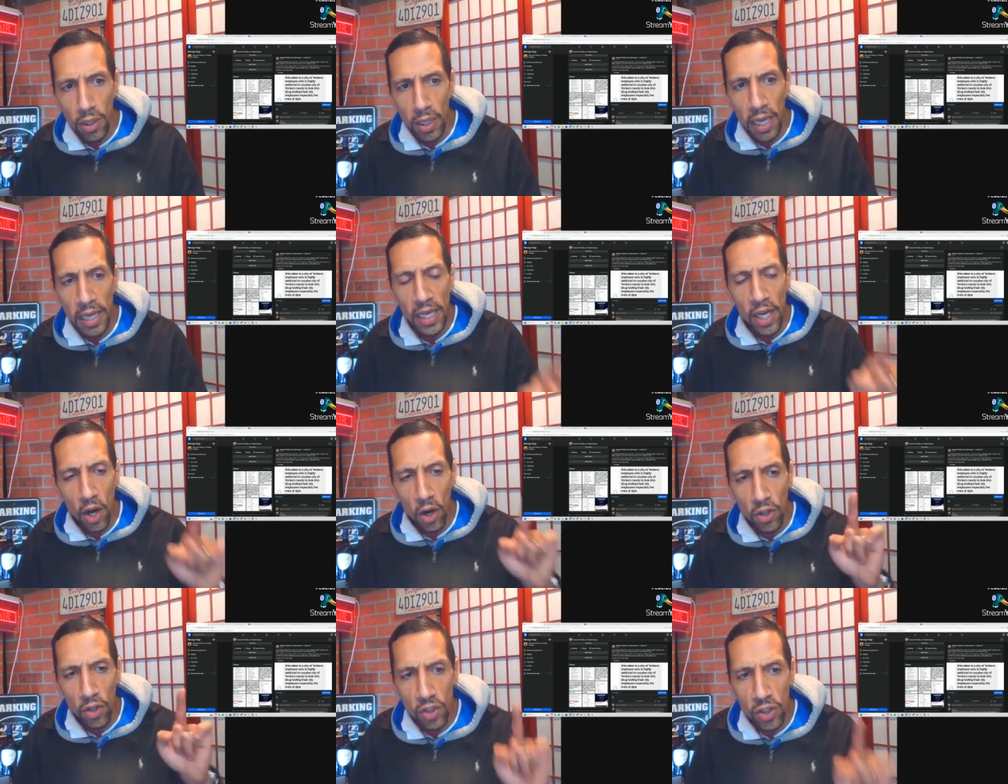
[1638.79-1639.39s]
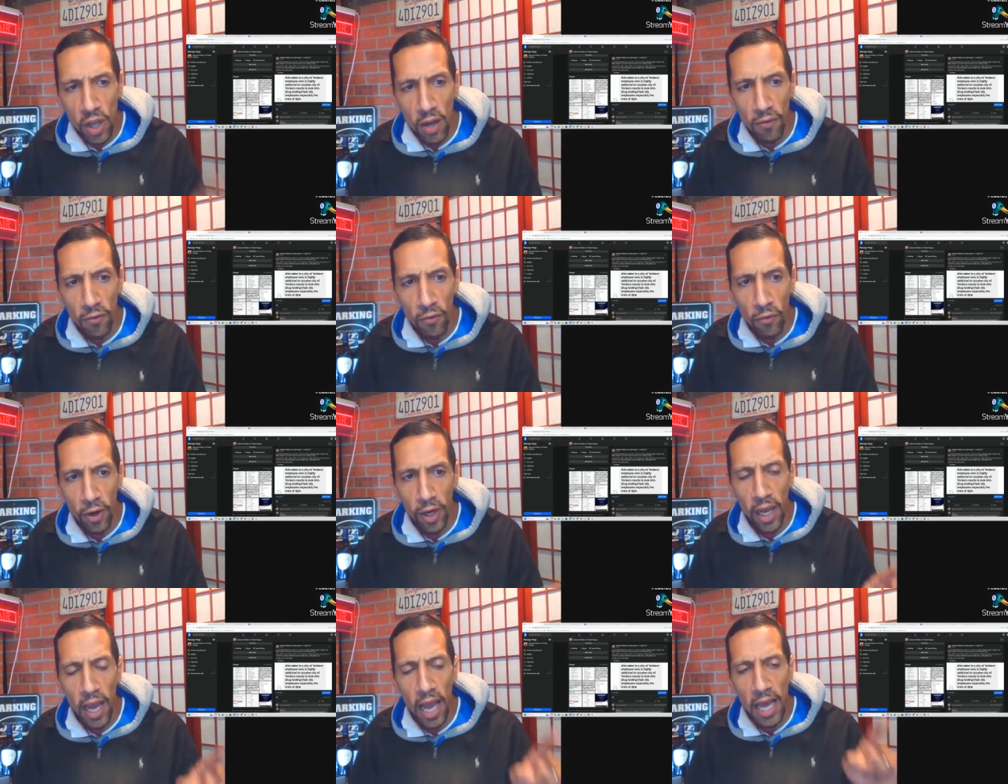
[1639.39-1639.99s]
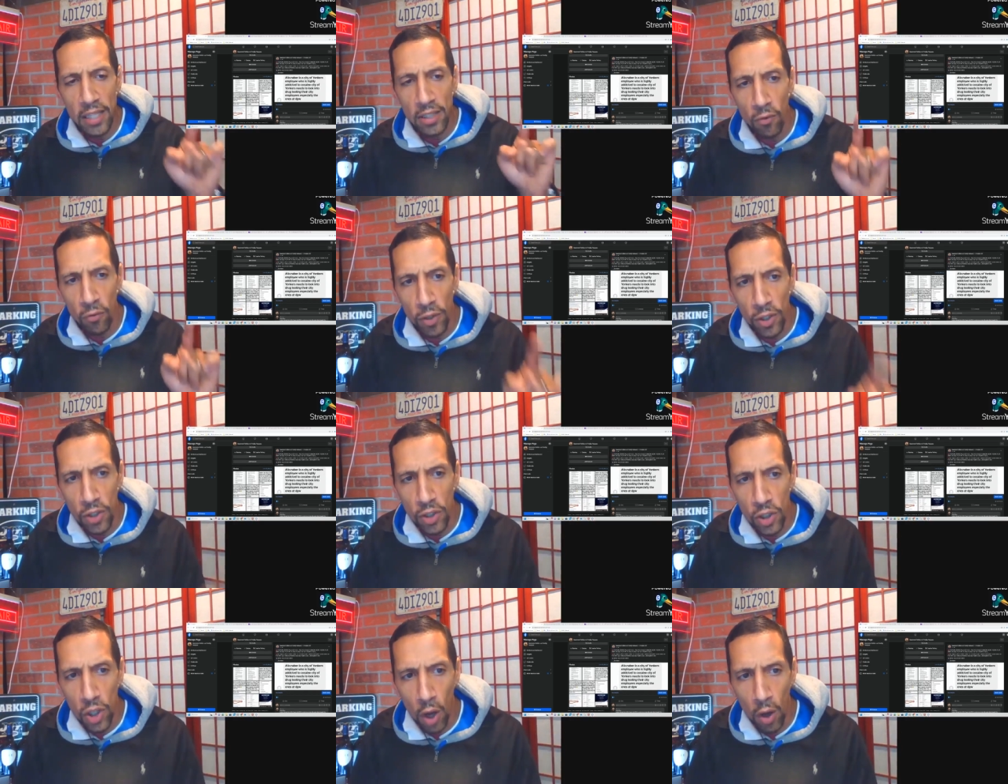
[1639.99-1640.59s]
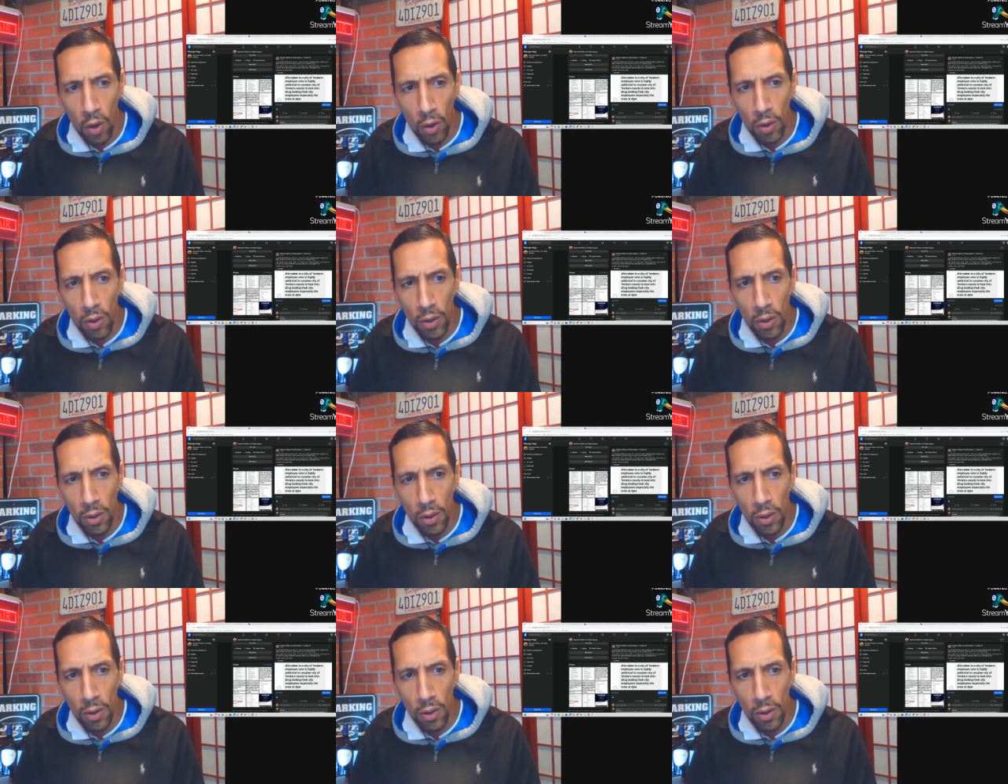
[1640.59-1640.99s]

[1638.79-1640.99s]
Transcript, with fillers: and they are suffering as a result.